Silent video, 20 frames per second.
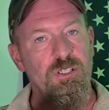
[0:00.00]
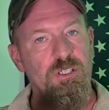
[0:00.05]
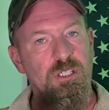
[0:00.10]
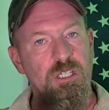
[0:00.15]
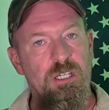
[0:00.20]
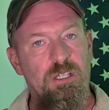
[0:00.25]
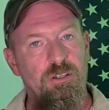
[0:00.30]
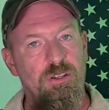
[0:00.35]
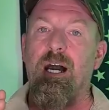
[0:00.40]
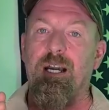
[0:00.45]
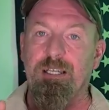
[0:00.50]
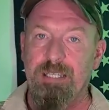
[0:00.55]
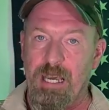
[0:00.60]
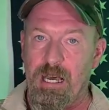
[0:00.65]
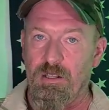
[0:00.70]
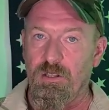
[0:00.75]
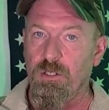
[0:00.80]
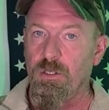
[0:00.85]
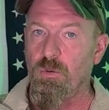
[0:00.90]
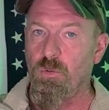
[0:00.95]
you need a
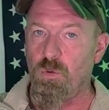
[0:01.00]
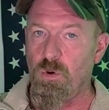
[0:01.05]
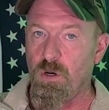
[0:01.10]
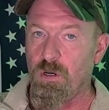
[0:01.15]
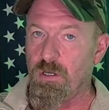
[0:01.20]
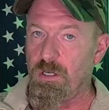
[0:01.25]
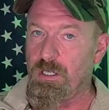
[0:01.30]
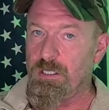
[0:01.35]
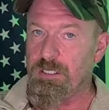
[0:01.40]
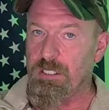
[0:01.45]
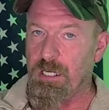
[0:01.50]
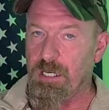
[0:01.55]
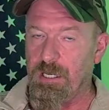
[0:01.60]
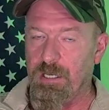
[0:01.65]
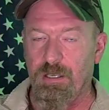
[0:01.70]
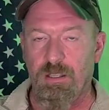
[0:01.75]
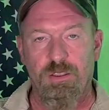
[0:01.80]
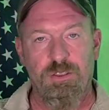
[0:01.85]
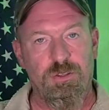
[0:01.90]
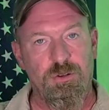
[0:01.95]
gallon of water a
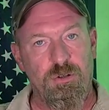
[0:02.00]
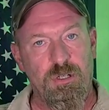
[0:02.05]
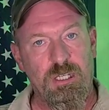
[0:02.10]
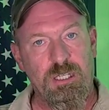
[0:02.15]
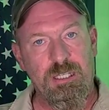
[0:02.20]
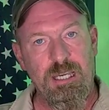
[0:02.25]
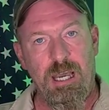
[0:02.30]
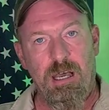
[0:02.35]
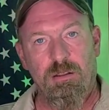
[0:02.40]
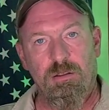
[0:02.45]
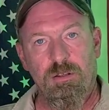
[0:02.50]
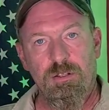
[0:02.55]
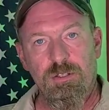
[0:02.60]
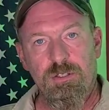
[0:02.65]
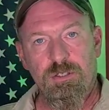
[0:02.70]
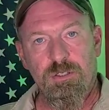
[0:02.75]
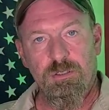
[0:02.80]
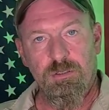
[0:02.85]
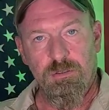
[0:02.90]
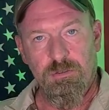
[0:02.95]
day, 30
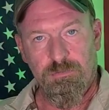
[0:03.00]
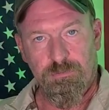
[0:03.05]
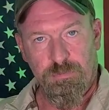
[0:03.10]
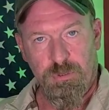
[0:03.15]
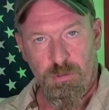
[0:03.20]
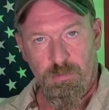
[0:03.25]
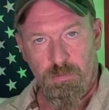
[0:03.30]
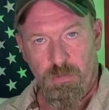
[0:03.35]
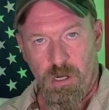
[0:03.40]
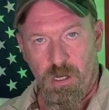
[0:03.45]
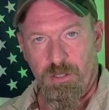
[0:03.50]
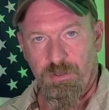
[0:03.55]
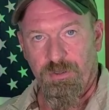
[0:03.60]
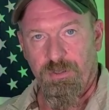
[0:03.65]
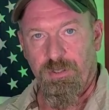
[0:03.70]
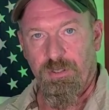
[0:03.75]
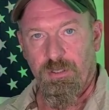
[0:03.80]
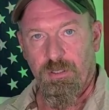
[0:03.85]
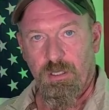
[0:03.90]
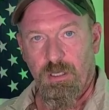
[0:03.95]
gallons per
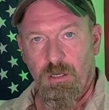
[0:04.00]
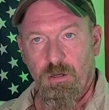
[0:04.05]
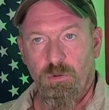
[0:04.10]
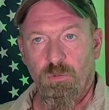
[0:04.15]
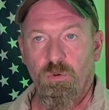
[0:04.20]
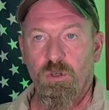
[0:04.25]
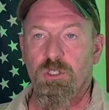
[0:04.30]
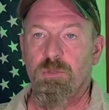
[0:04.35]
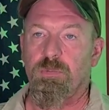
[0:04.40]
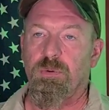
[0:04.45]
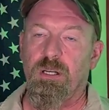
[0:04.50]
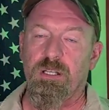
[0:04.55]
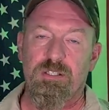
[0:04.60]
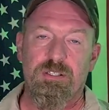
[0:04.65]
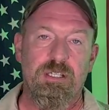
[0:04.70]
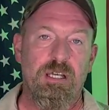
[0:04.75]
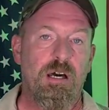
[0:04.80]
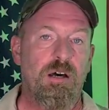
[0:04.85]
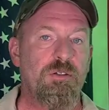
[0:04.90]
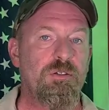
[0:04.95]
month, which breaks
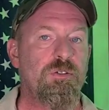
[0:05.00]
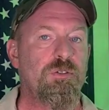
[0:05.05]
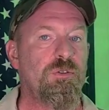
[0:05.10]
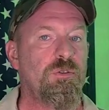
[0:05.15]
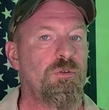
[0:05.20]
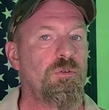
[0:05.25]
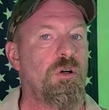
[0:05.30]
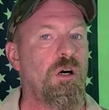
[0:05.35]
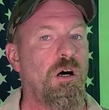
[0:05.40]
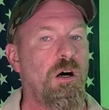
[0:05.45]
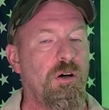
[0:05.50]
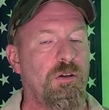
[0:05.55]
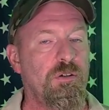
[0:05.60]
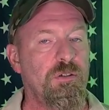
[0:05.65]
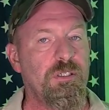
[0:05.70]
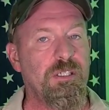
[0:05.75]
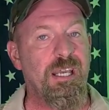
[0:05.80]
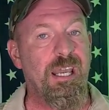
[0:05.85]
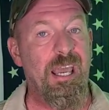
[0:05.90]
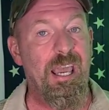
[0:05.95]
down to
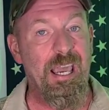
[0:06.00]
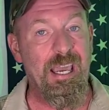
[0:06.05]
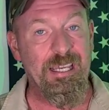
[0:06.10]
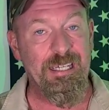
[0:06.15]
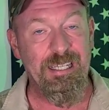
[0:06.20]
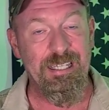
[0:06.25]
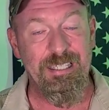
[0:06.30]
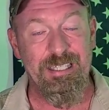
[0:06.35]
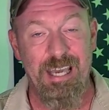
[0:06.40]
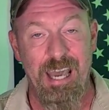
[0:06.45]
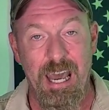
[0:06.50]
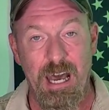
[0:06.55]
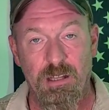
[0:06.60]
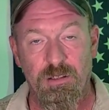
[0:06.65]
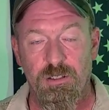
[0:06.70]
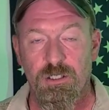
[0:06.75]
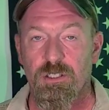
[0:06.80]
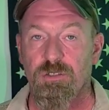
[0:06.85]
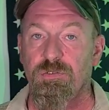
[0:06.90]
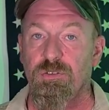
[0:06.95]
180
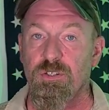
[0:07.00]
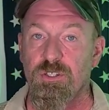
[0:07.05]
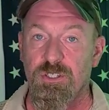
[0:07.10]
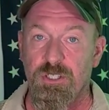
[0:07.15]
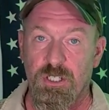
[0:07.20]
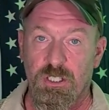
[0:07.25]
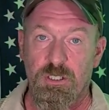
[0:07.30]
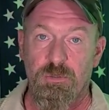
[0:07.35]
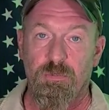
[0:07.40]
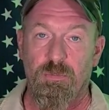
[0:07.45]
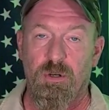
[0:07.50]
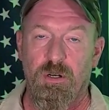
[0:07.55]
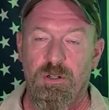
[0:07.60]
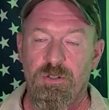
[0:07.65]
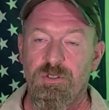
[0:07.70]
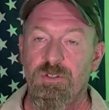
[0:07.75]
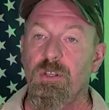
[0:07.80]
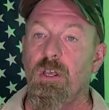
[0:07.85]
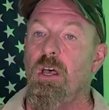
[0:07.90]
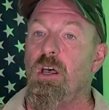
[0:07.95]
gallons for six
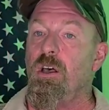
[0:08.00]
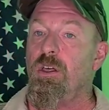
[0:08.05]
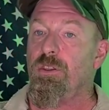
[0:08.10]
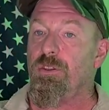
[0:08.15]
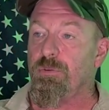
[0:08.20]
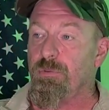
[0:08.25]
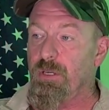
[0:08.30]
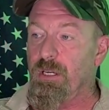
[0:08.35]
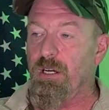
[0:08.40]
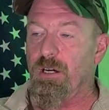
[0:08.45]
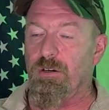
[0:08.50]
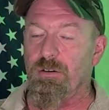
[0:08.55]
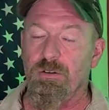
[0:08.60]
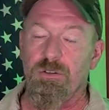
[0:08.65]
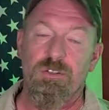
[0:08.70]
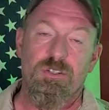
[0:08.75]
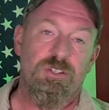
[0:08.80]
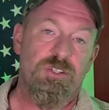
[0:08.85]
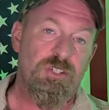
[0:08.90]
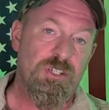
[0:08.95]
months,
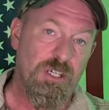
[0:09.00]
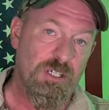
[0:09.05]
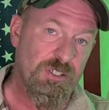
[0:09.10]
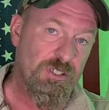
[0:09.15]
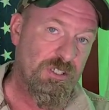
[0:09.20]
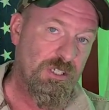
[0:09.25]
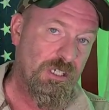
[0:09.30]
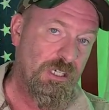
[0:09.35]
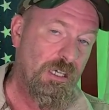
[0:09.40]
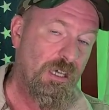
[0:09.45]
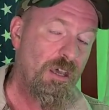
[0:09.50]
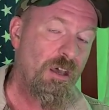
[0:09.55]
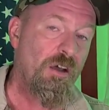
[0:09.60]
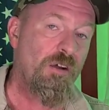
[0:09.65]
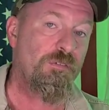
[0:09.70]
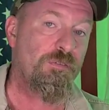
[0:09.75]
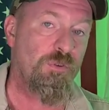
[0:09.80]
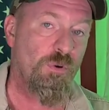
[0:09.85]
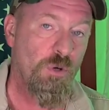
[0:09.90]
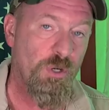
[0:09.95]
360
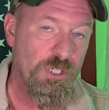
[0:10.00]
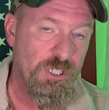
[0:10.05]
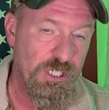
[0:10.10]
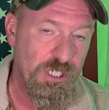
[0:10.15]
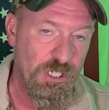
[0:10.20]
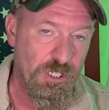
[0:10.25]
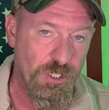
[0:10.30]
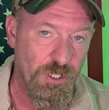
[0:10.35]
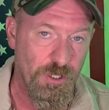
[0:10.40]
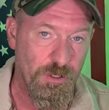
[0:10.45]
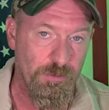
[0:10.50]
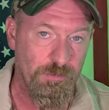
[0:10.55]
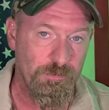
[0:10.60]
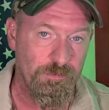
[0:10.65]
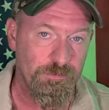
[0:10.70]
for a year.